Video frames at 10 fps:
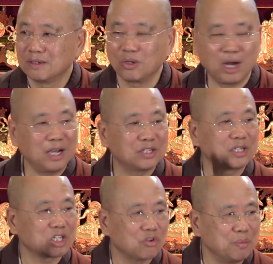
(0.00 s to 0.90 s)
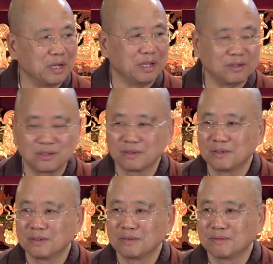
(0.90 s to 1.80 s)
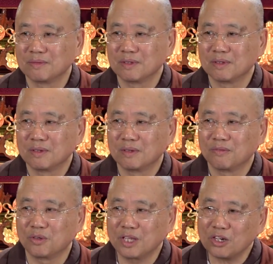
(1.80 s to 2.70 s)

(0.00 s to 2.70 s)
your eyes discriminate for